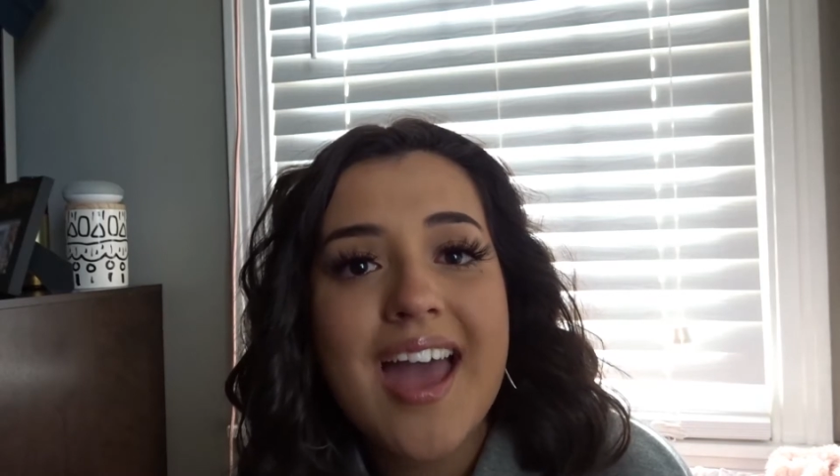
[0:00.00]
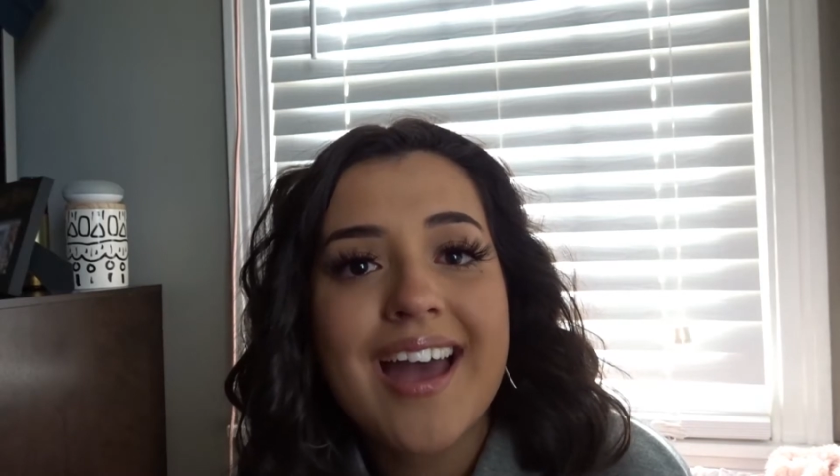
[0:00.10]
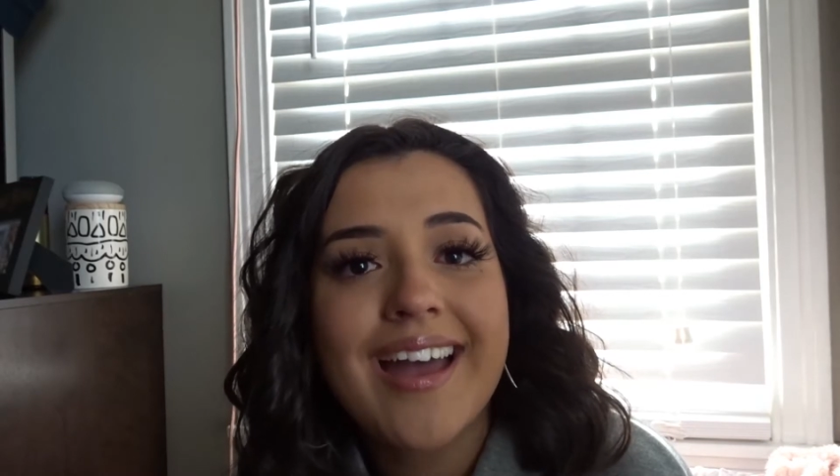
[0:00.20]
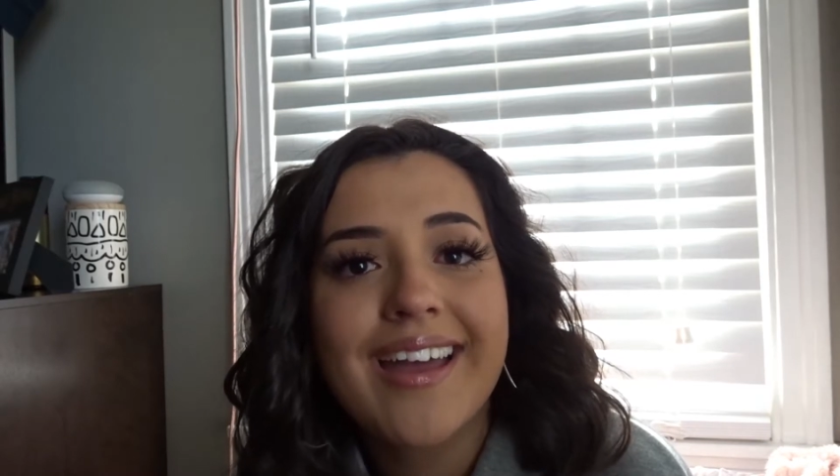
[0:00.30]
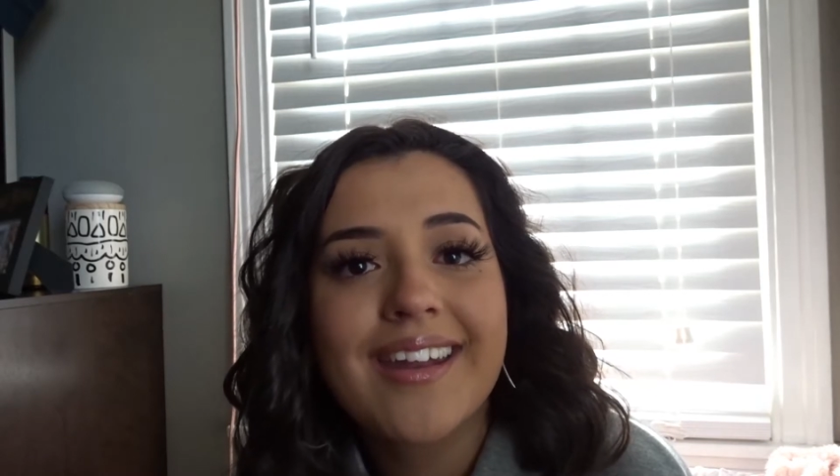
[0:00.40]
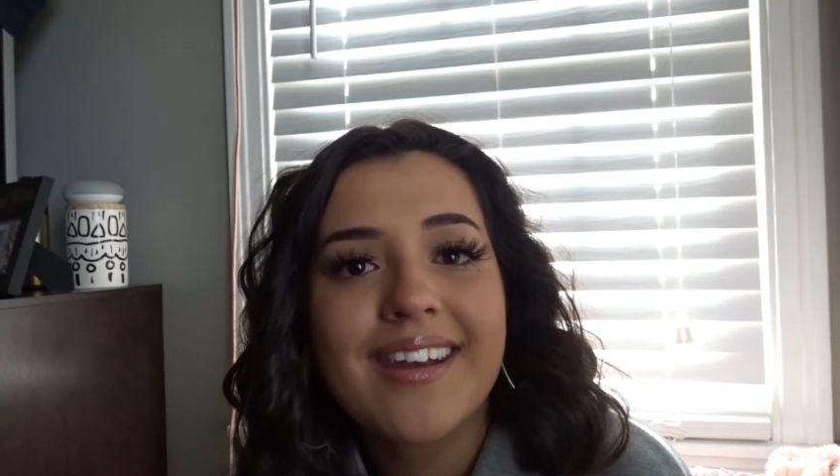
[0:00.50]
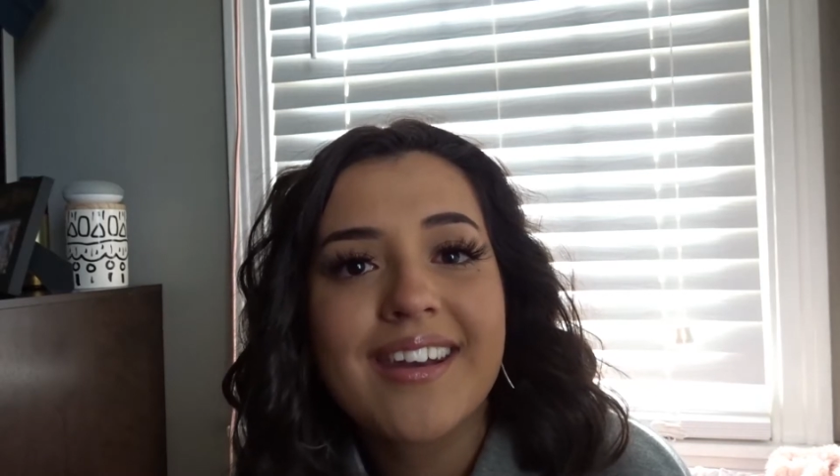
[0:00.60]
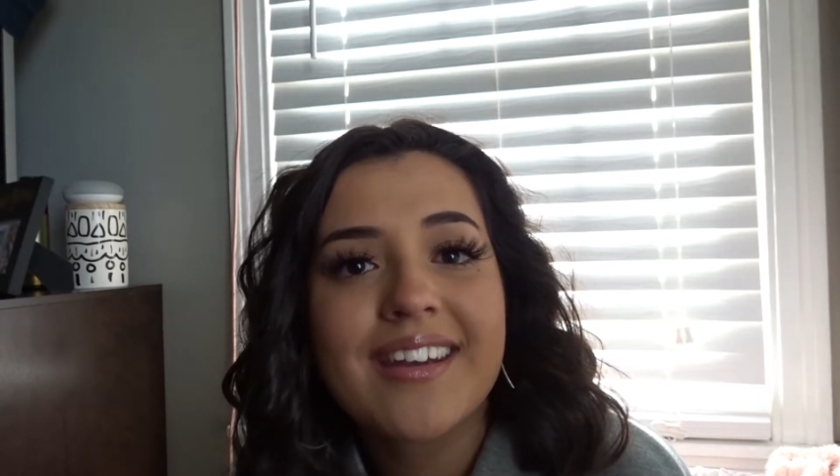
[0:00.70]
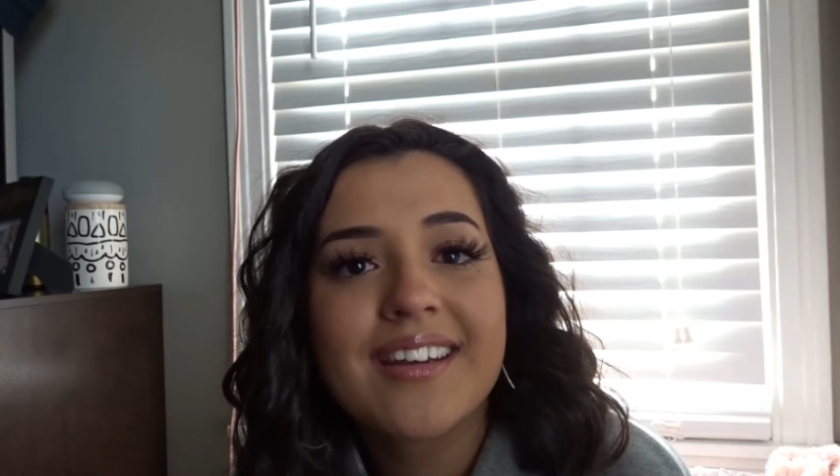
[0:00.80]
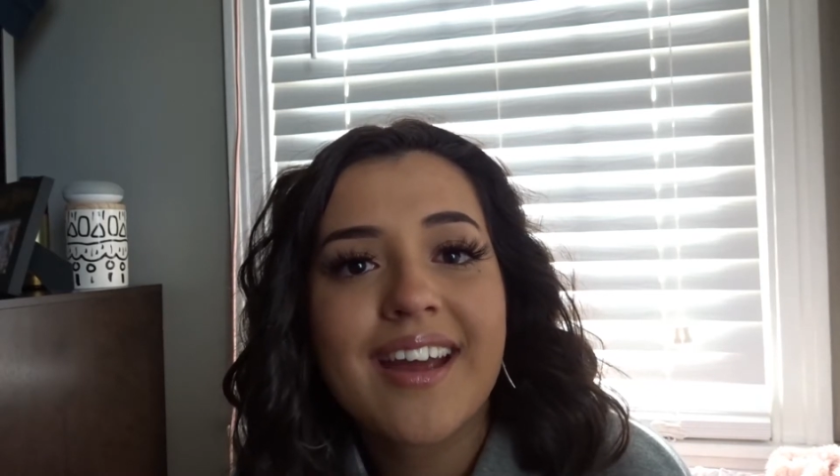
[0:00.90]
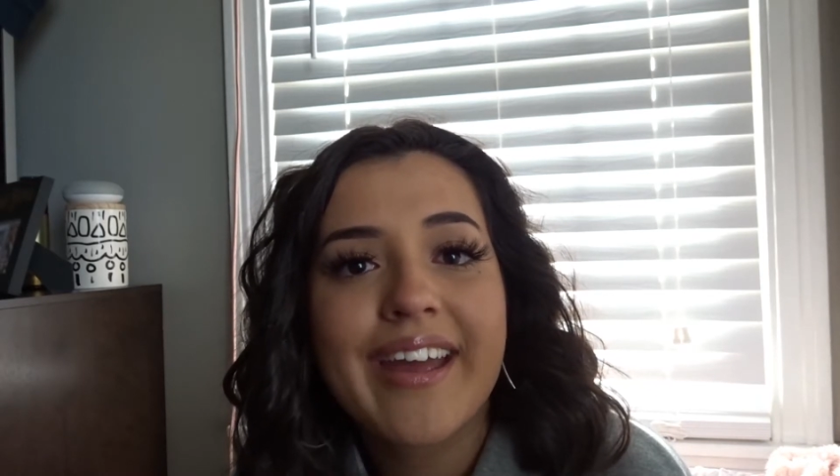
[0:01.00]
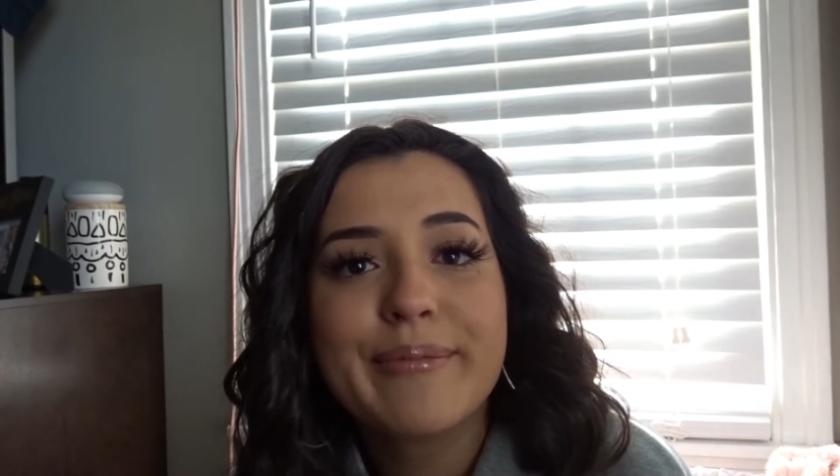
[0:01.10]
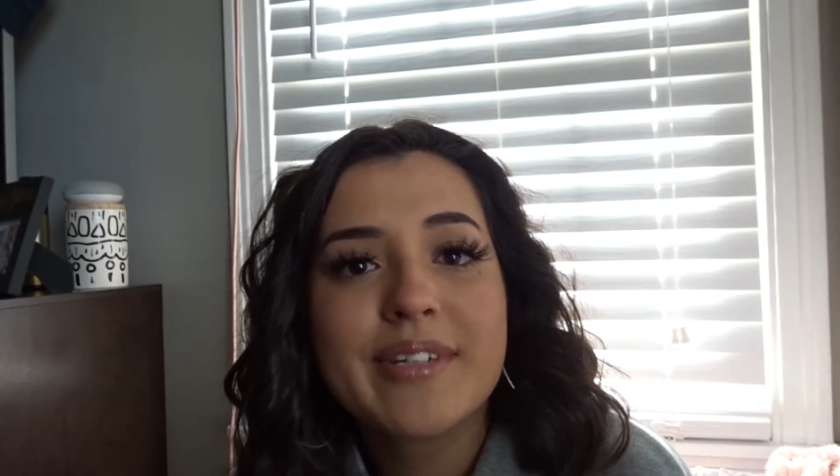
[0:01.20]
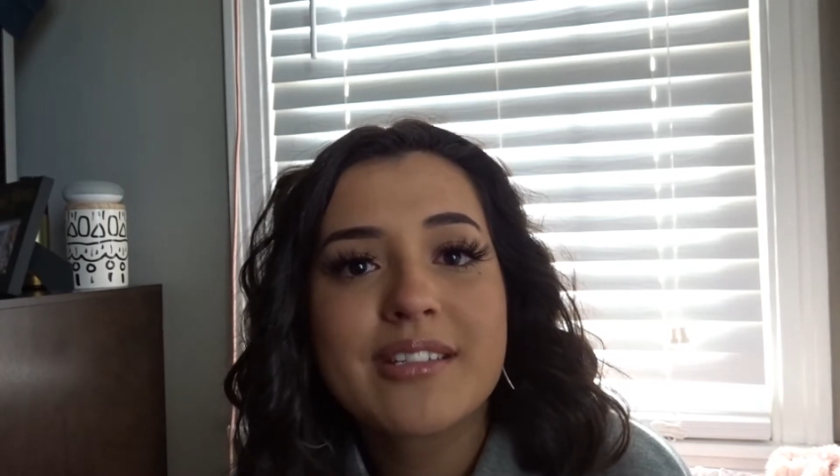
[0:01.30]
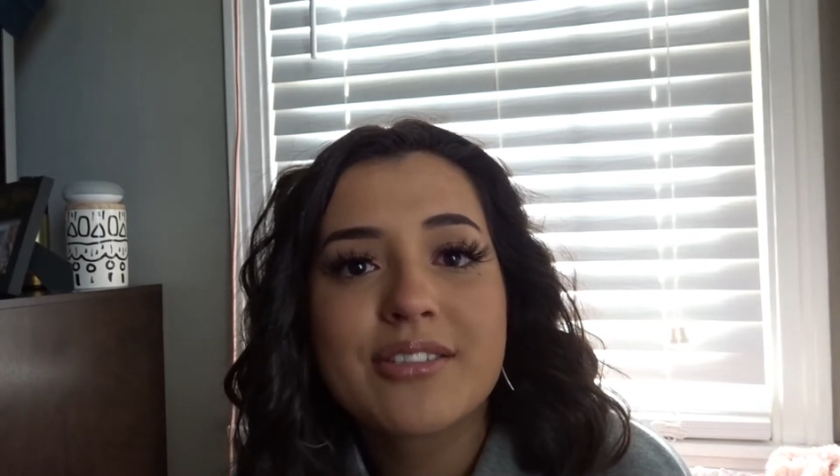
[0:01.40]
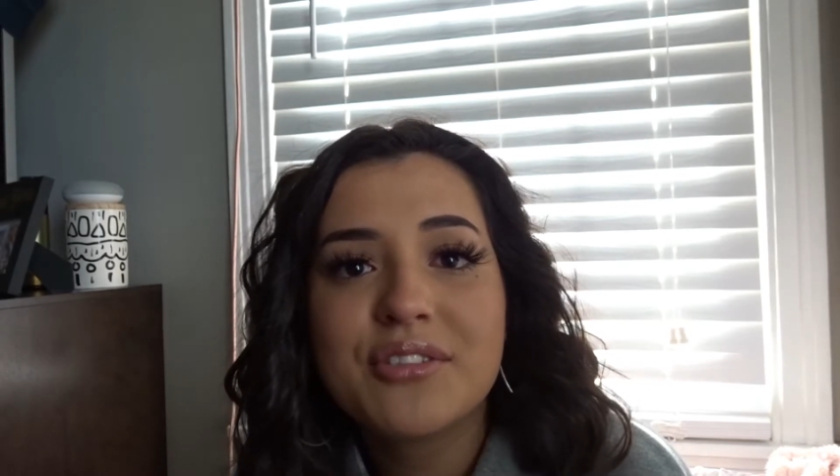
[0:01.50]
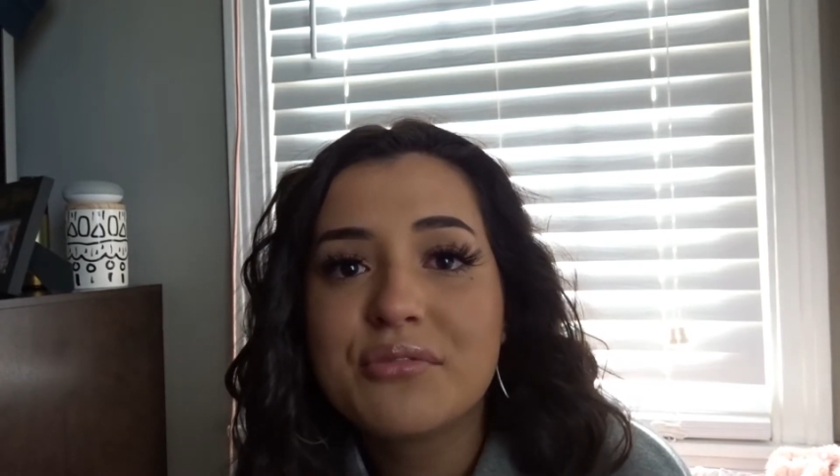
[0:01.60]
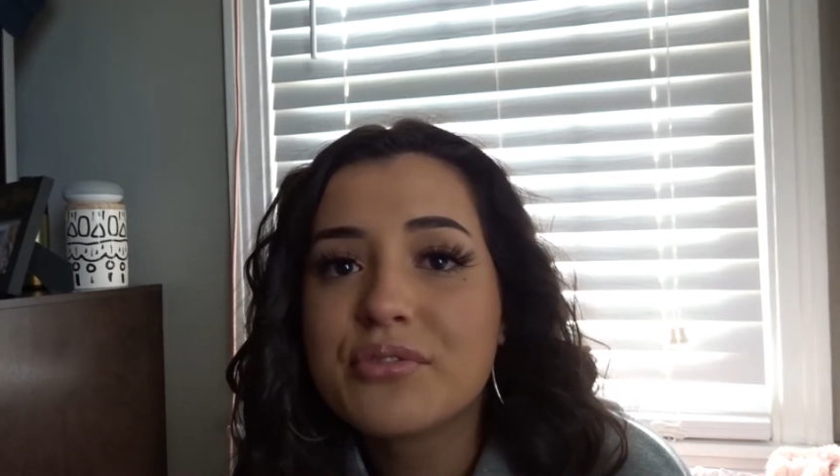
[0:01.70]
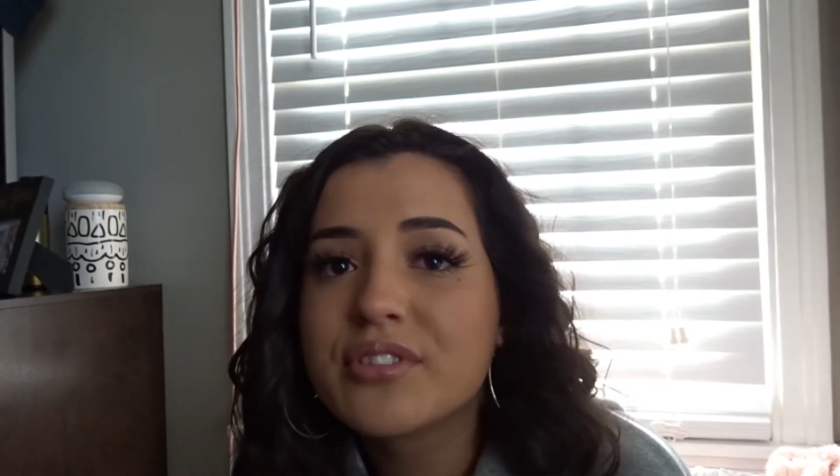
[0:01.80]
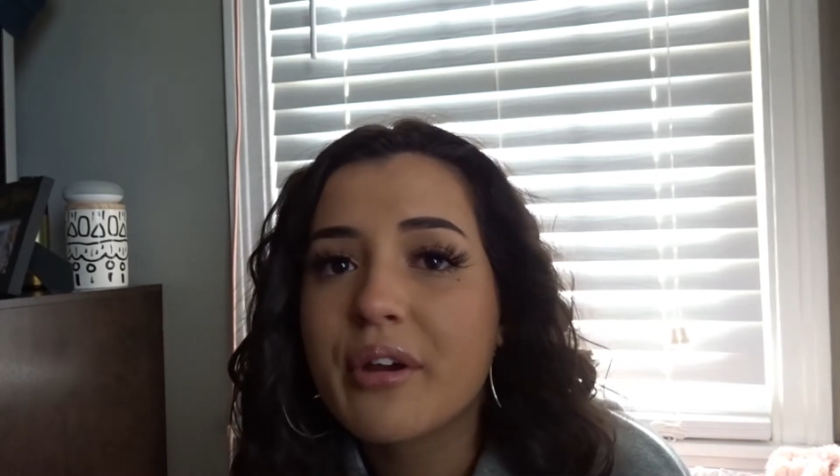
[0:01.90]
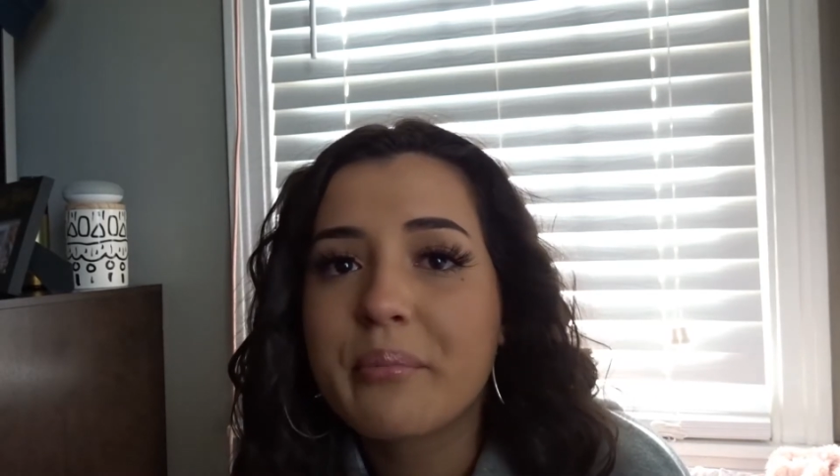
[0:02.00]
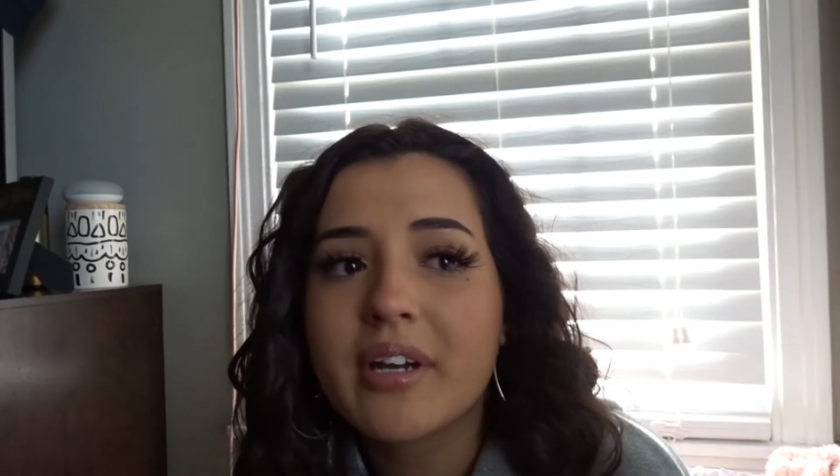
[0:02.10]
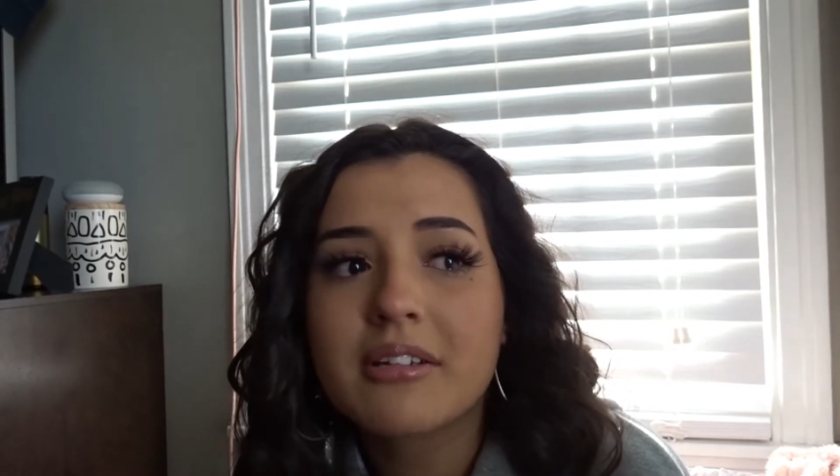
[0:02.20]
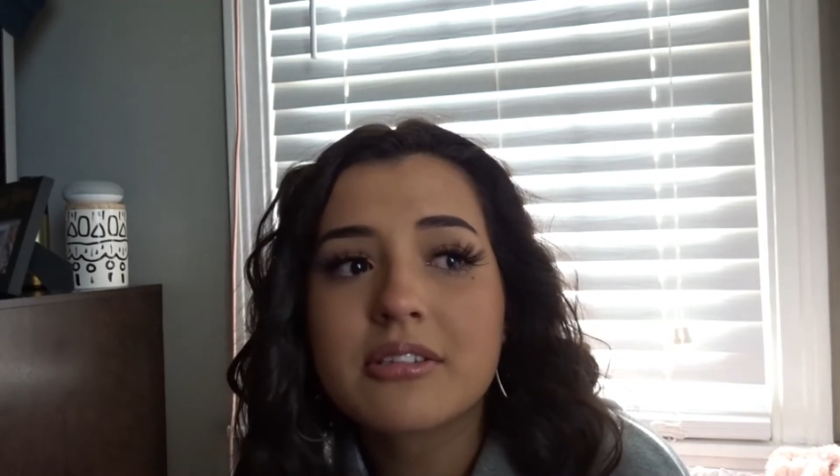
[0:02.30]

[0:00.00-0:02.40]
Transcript: and I miss you so much.